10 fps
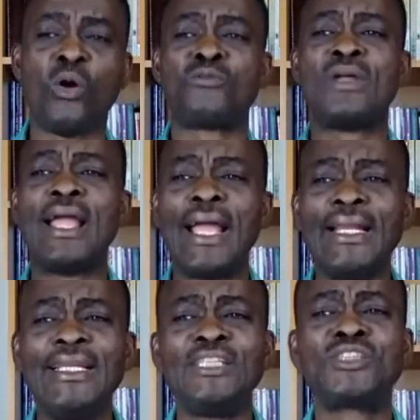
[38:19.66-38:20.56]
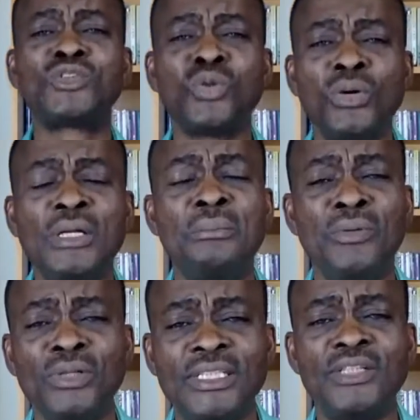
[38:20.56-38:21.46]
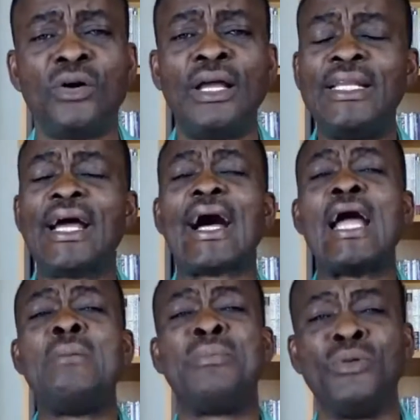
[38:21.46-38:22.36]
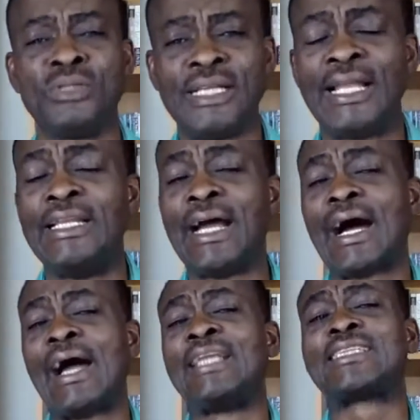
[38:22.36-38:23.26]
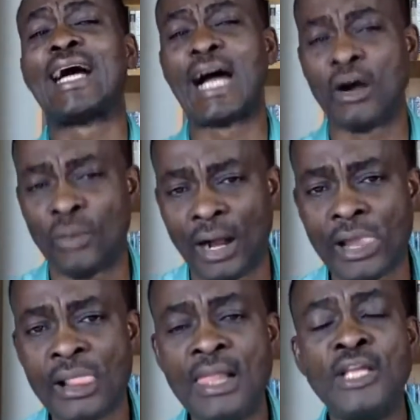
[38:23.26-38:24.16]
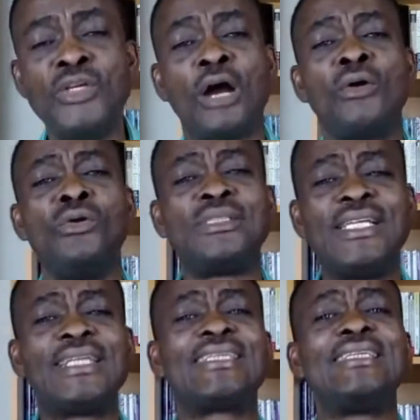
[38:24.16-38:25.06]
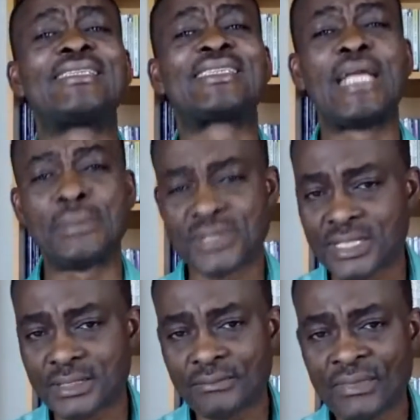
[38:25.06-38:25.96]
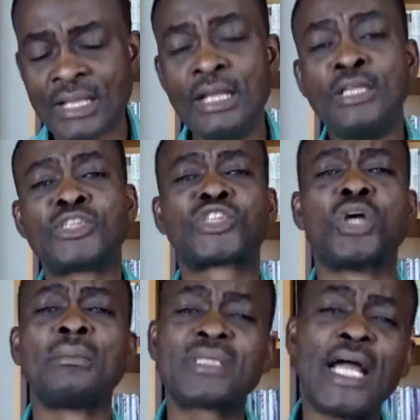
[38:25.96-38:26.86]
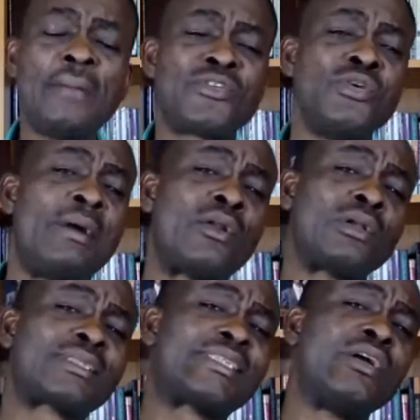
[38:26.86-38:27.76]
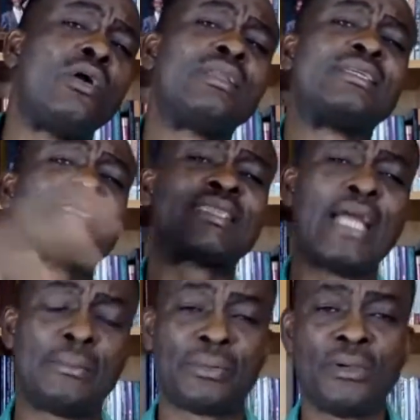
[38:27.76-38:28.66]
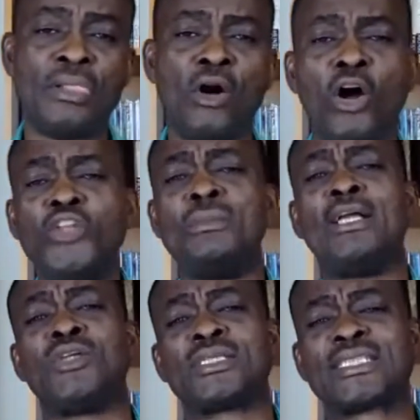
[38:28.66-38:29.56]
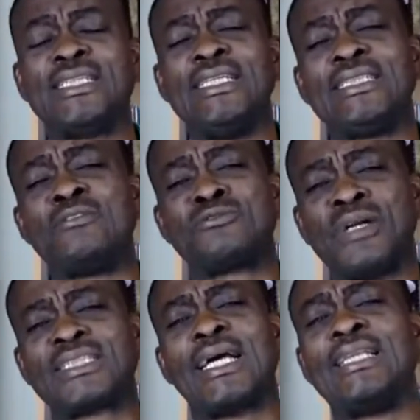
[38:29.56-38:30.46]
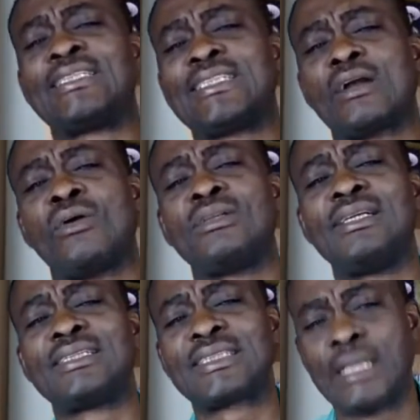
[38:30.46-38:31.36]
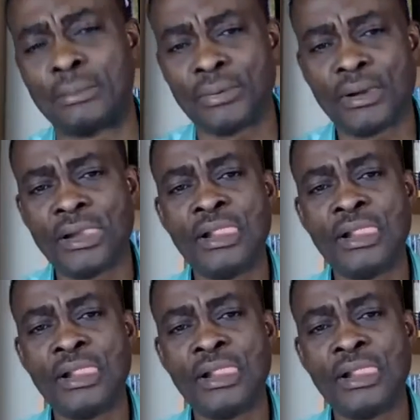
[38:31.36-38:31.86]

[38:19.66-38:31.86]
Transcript: of any story building or any high building, any high tower, you are going to take steps. Sometimes you might not see all the steps. All you might just see is the first and the second step.